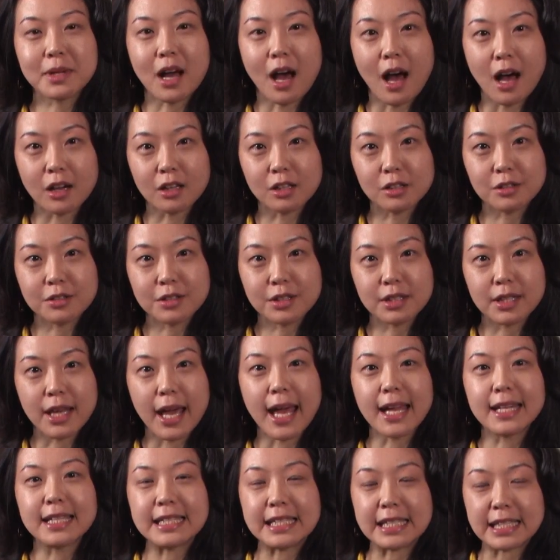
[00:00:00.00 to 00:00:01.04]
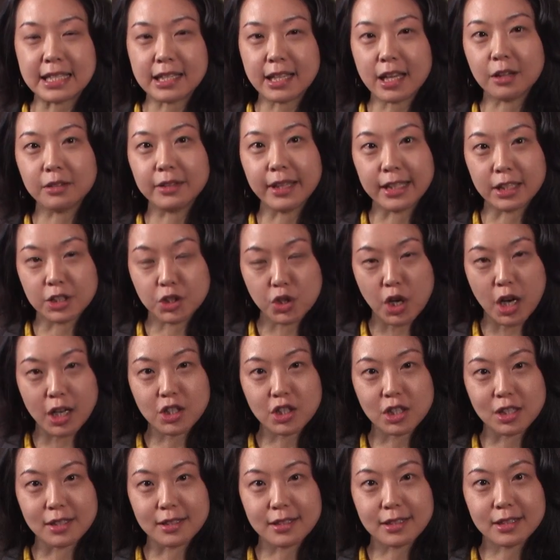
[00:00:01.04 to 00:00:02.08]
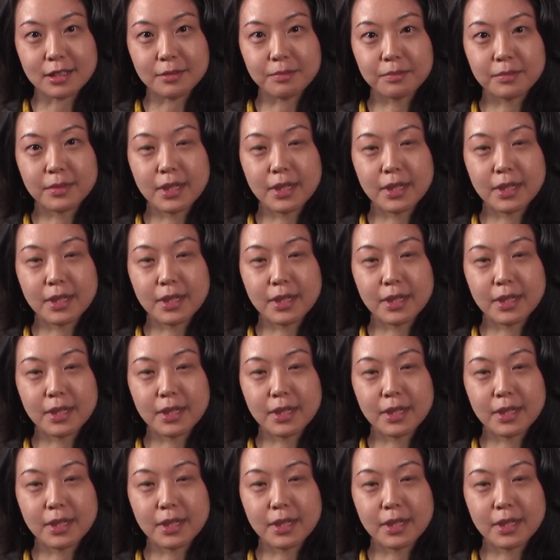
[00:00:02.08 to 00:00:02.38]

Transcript: goggles and detailed instructions.